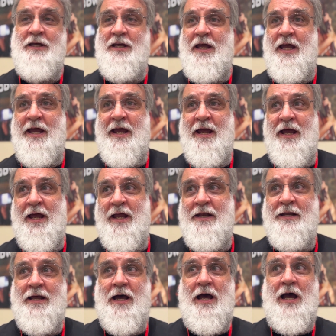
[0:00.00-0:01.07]
and
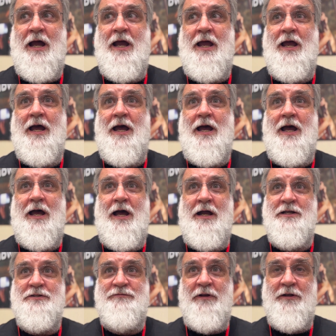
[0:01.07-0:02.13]
I
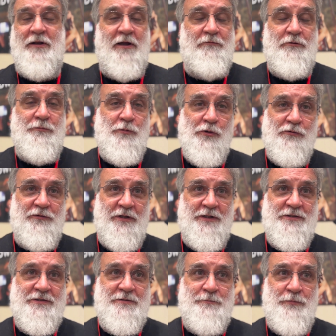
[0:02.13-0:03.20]
just fell in love with
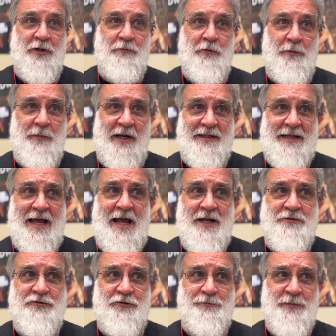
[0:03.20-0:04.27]
movies. But when my
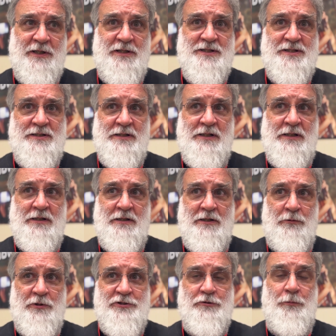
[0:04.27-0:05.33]
dad took me to see the
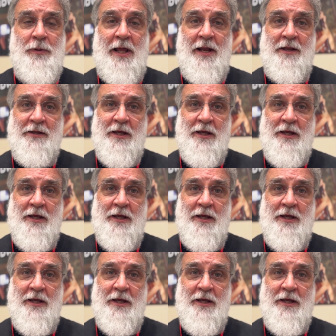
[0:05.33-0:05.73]
original Planet of the